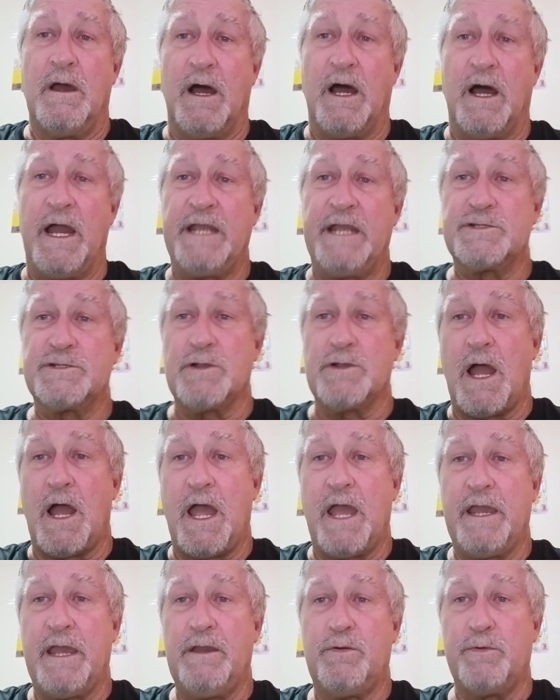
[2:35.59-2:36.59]
I
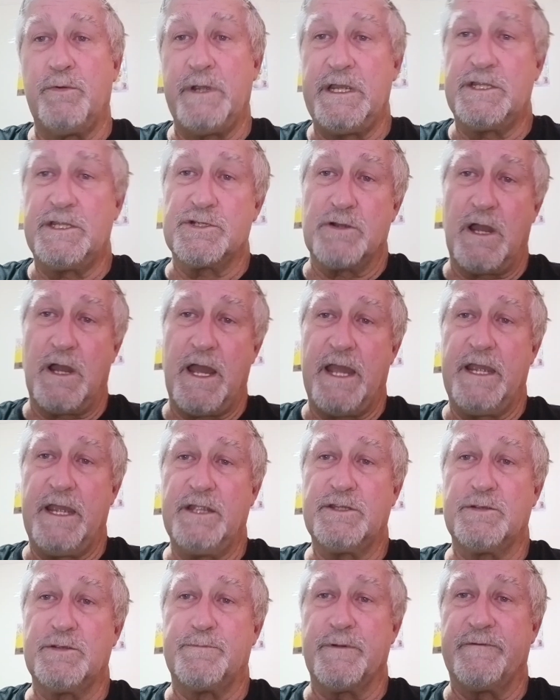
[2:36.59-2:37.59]
try, we try
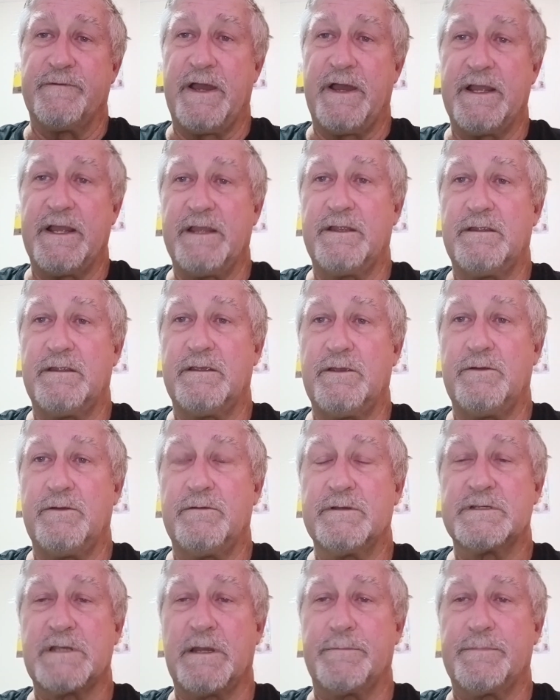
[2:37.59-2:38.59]
to provide you
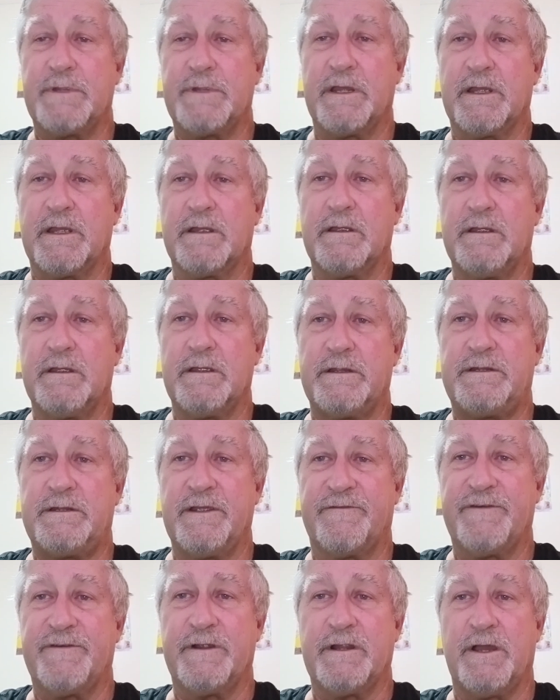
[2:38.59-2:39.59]
with something
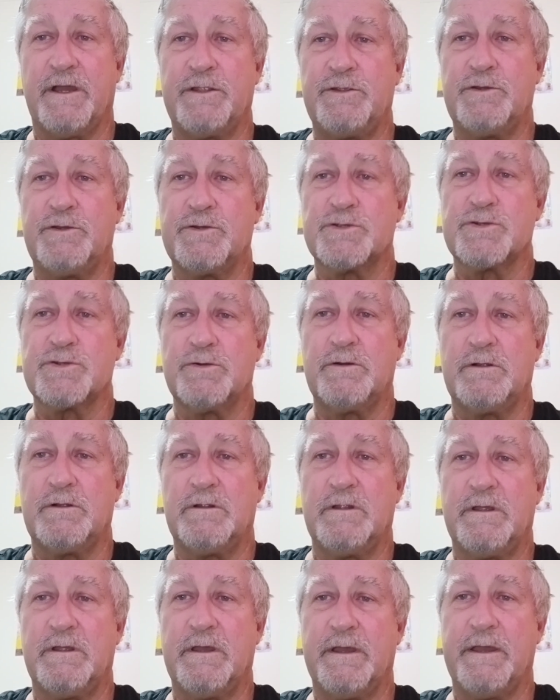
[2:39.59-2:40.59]
different, unusual,
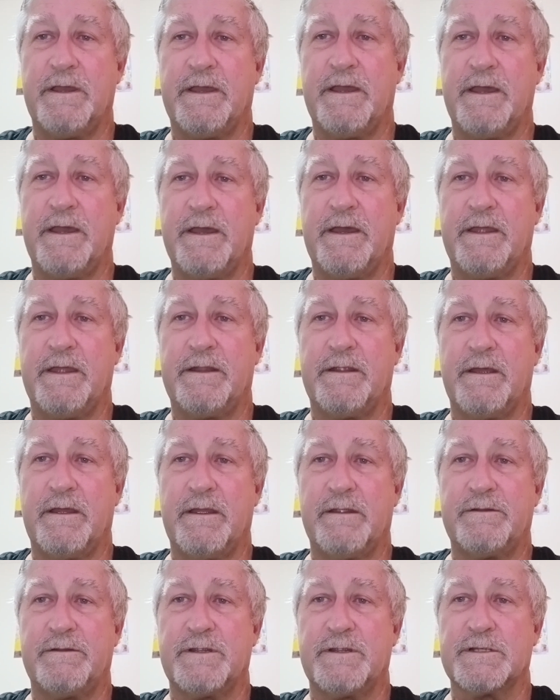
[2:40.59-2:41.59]
and
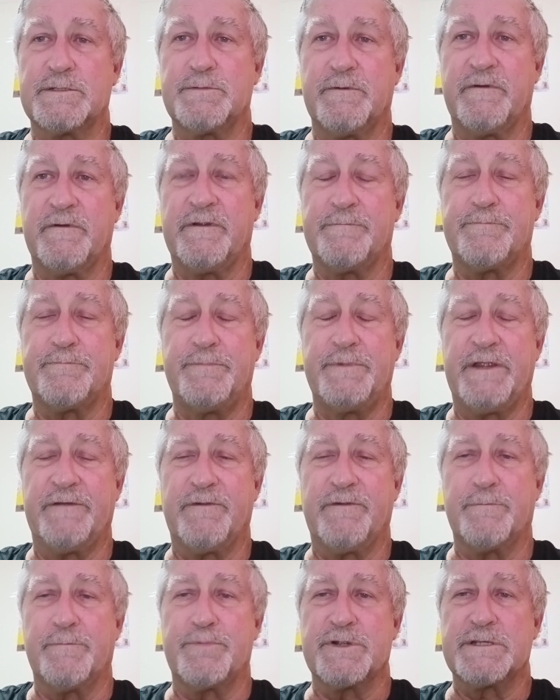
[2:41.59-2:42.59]
uh, a
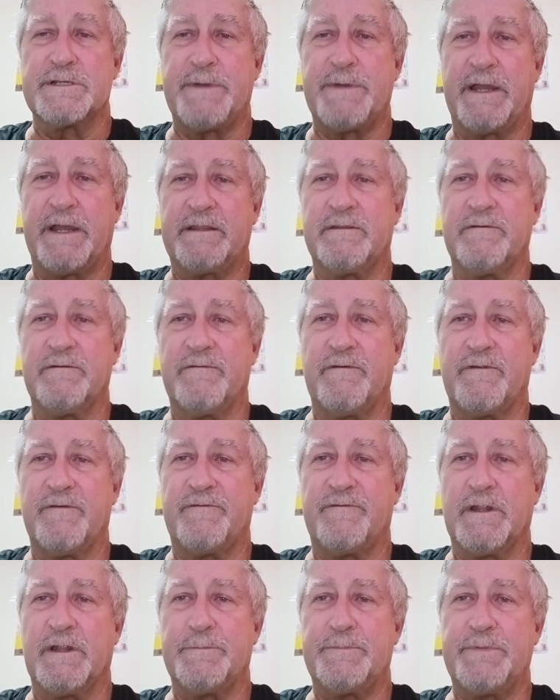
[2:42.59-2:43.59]
different perspective of the
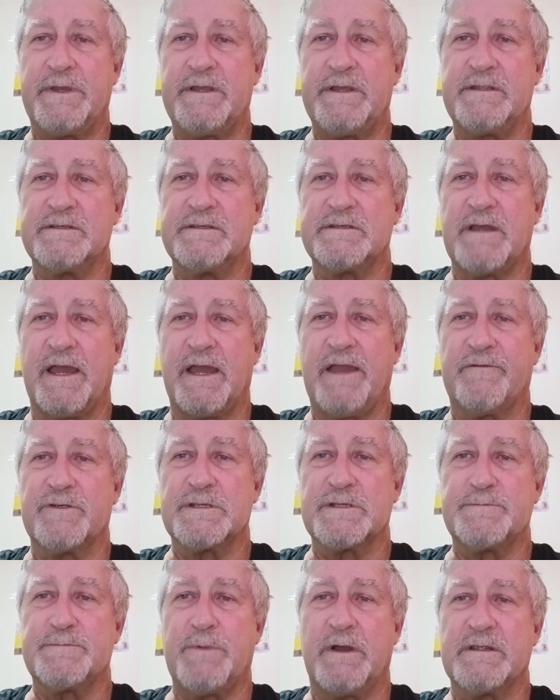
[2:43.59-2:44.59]
Philippines. I have
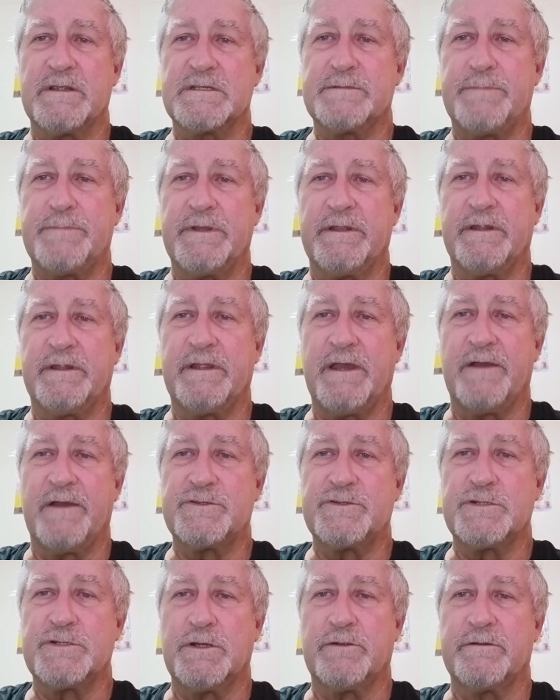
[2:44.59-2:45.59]
responsibility, I have
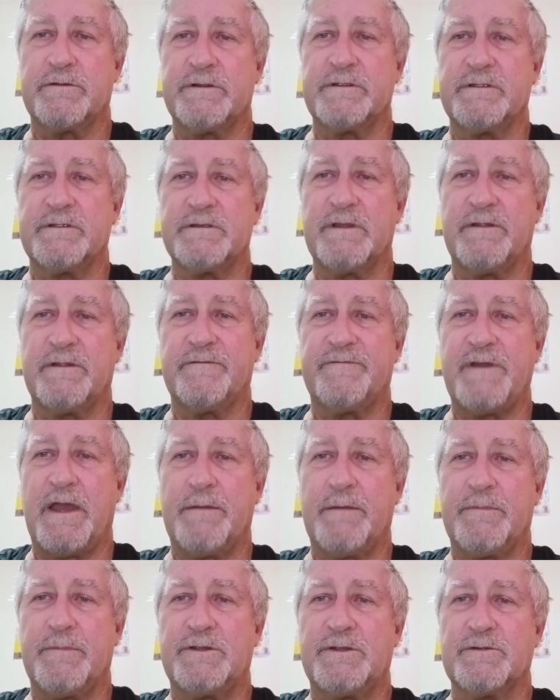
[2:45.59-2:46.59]
children and
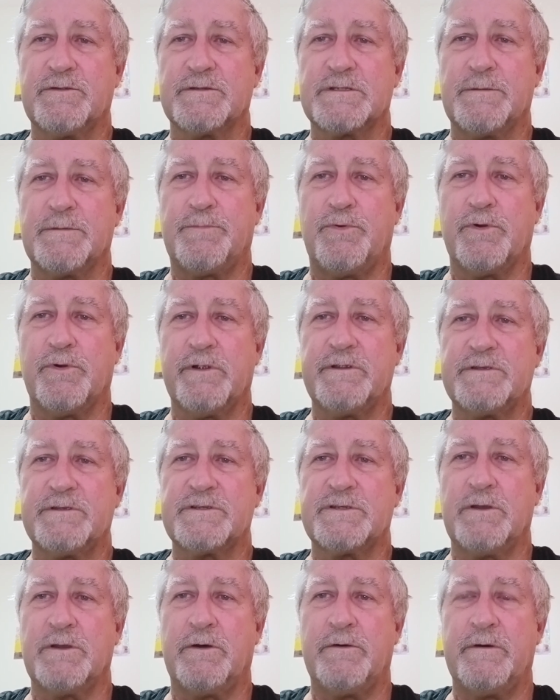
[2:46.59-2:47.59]
family to support,
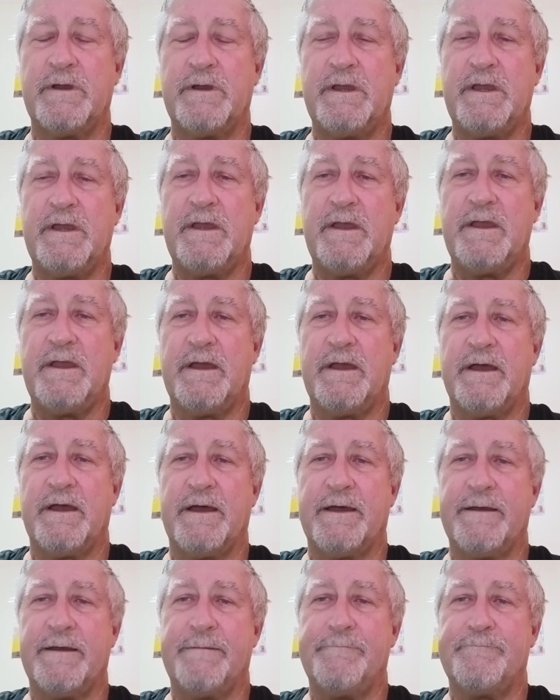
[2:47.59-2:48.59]
so
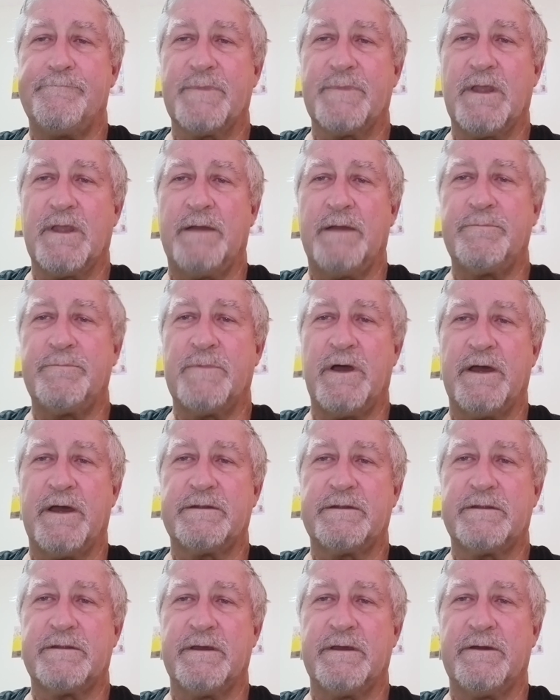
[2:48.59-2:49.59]
um, I'm
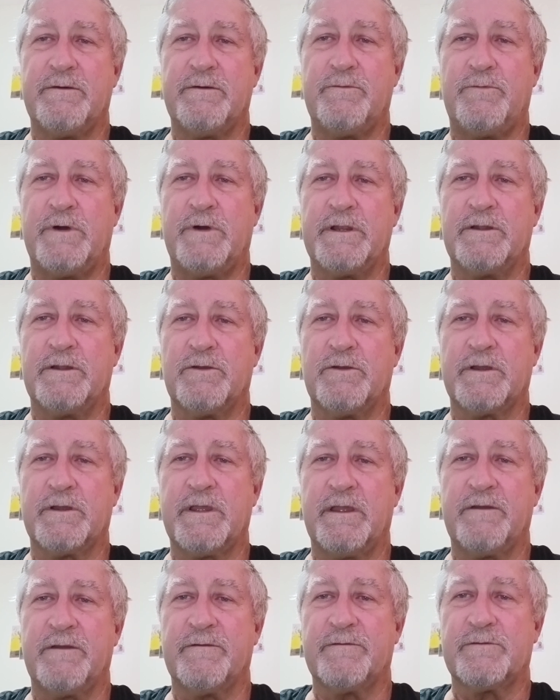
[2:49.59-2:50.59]
not uh, one
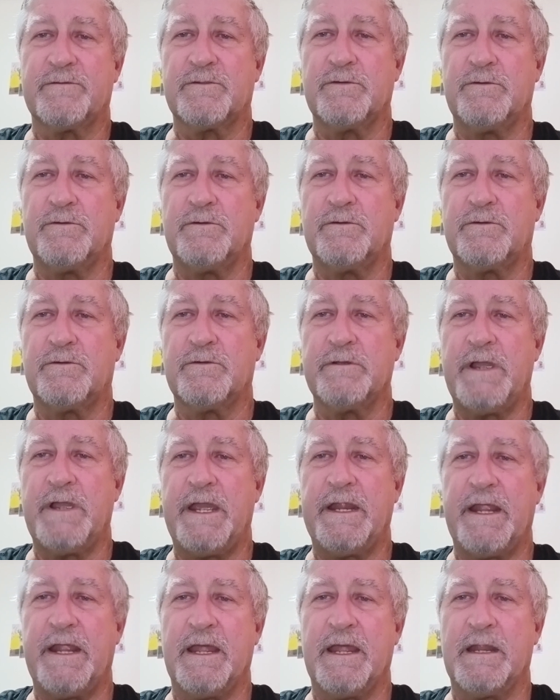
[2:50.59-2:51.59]
looking to
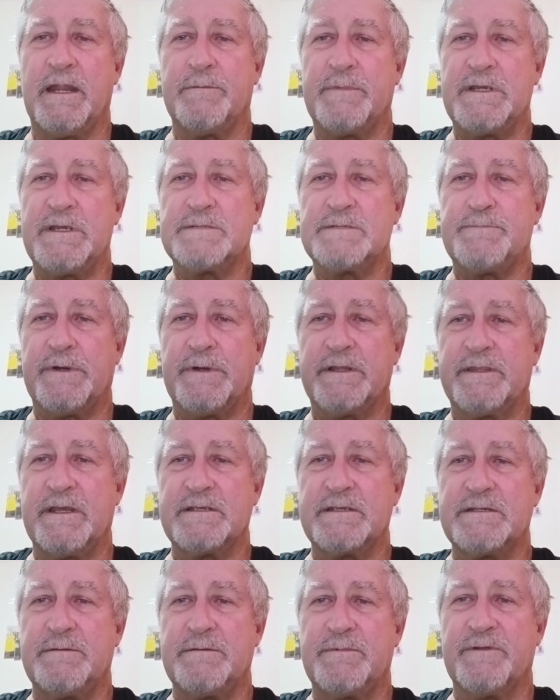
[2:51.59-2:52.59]
create enemies, but they
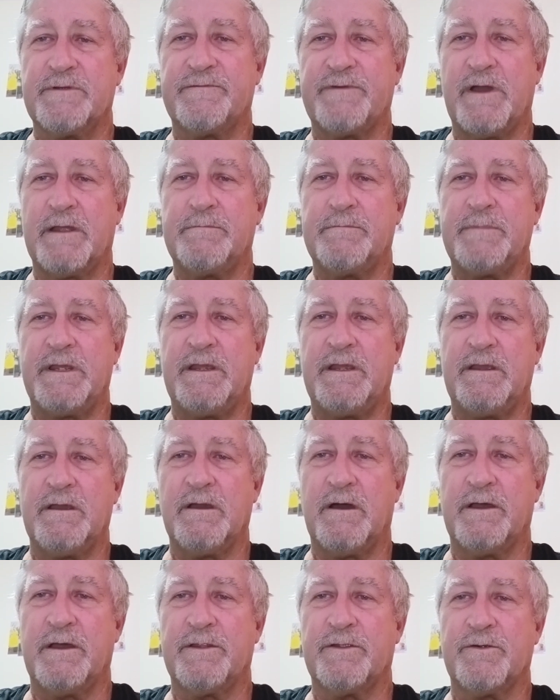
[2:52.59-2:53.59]
seem to find me
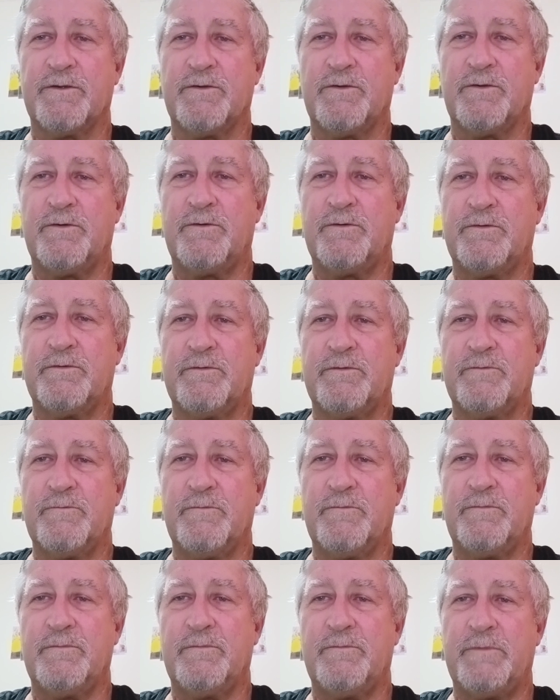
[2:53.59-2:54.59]
on their own
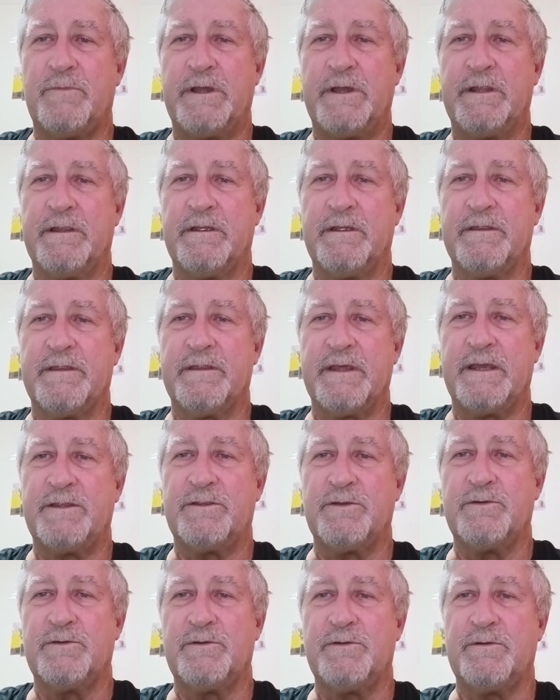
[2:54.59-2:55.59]
when they
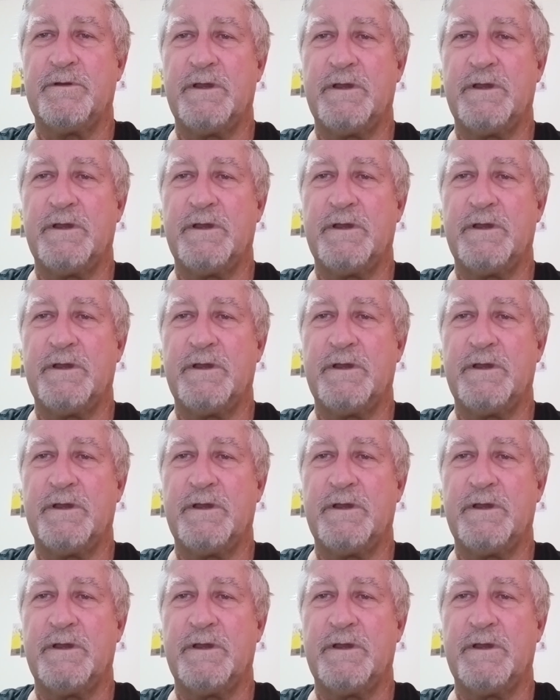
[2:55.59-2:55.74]
do